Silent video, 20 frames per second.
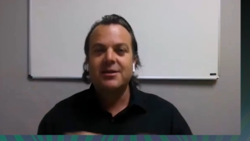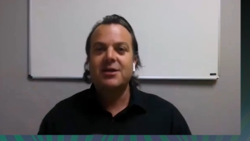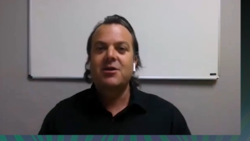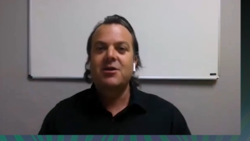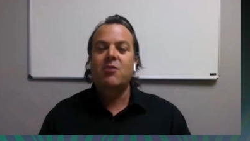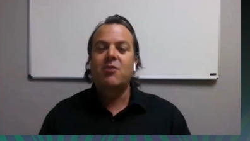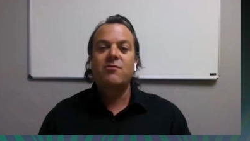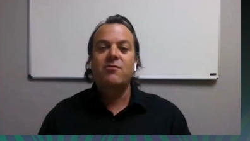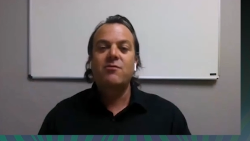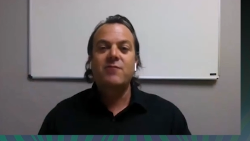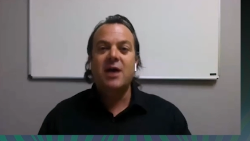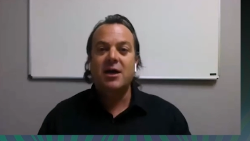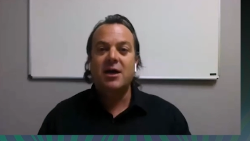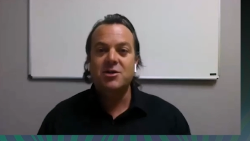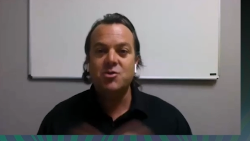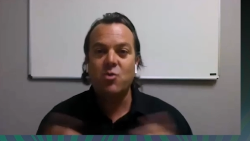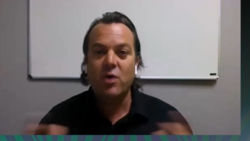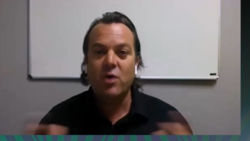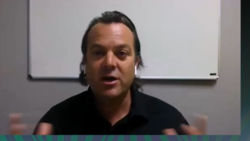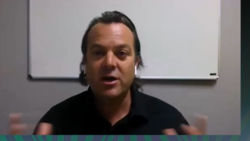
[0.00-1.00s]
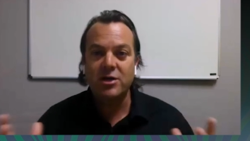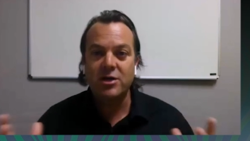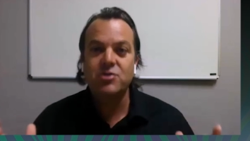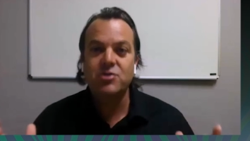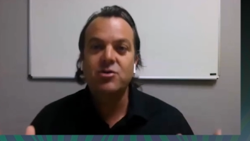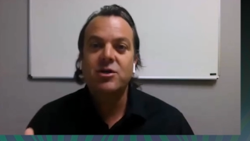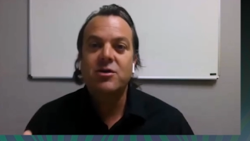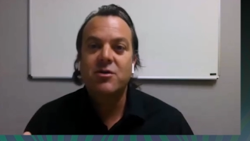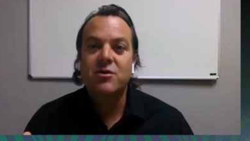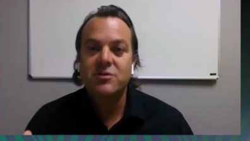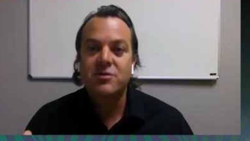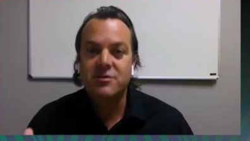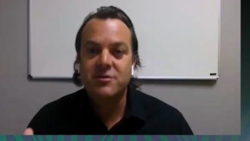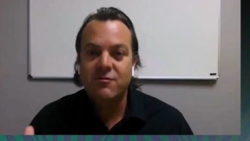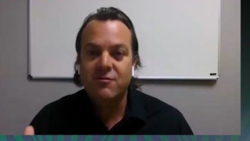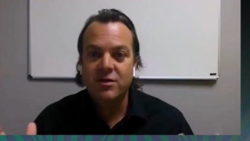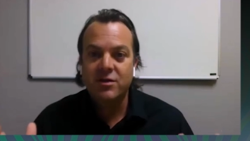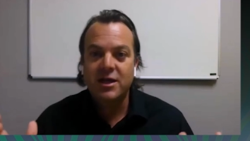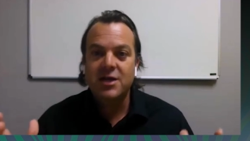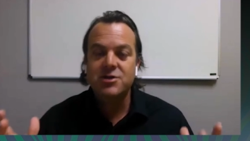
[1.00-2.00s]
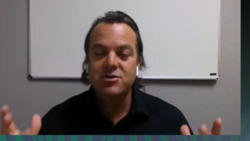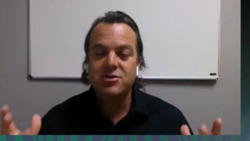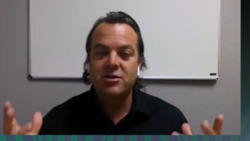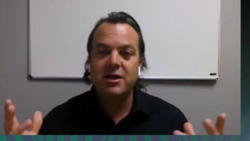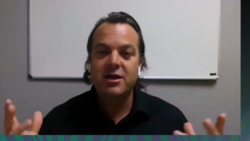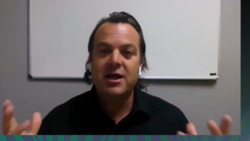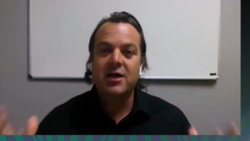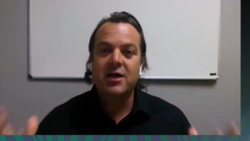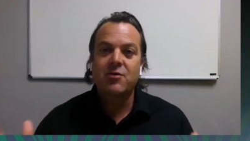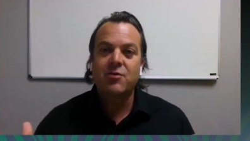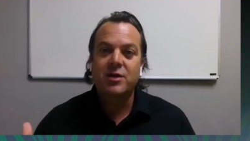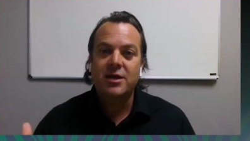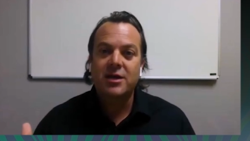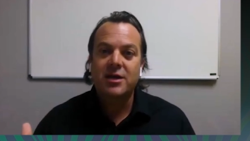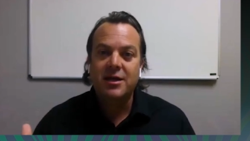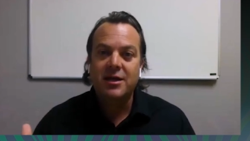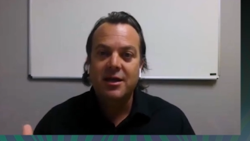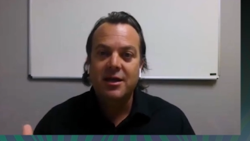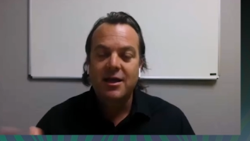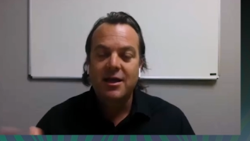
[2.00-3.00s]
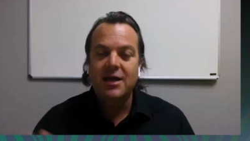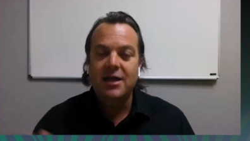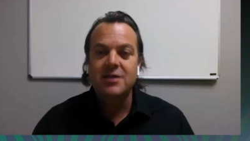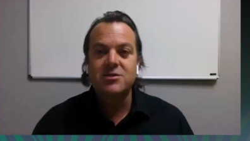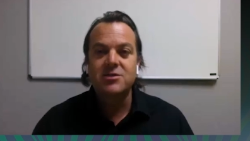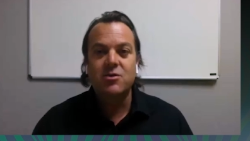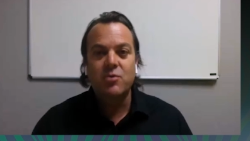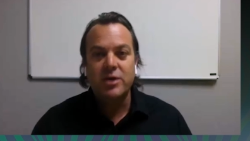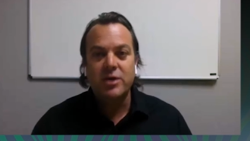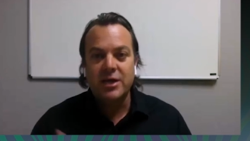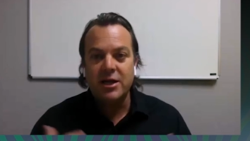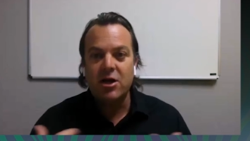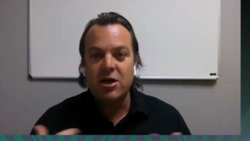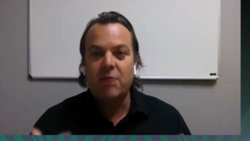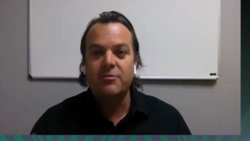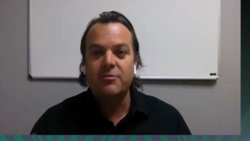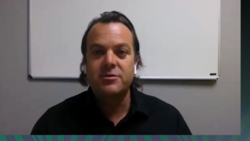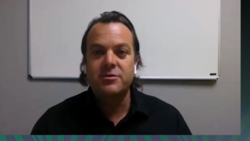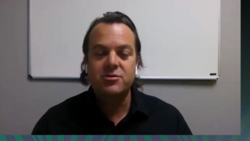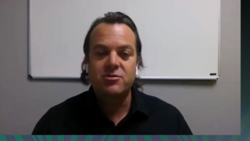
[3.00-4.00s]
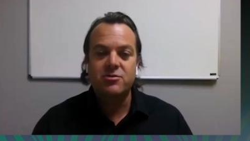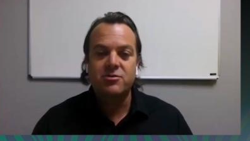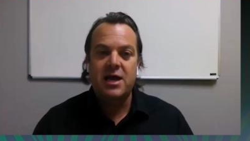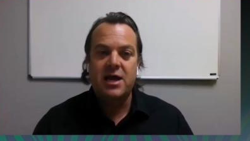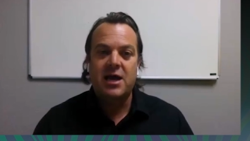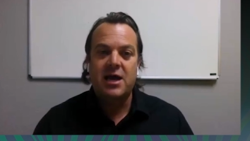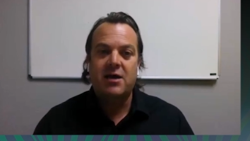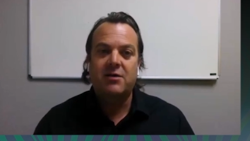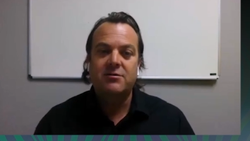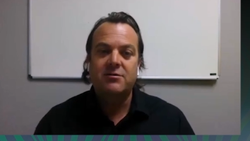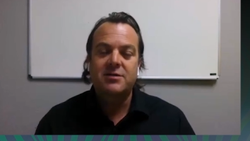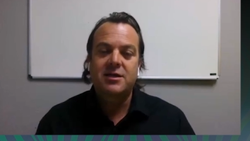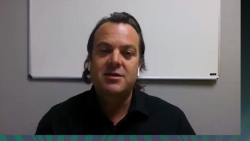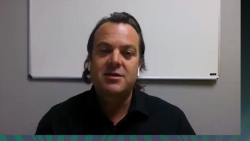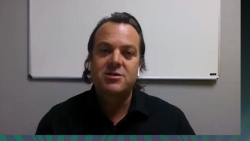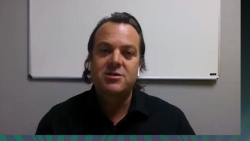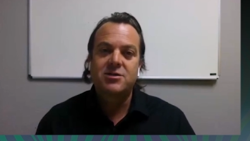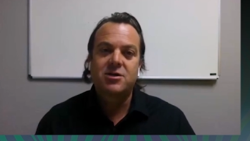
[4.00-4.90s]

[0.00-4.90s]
you know, we've got 22 years of relational equity, and so we can help the student out. And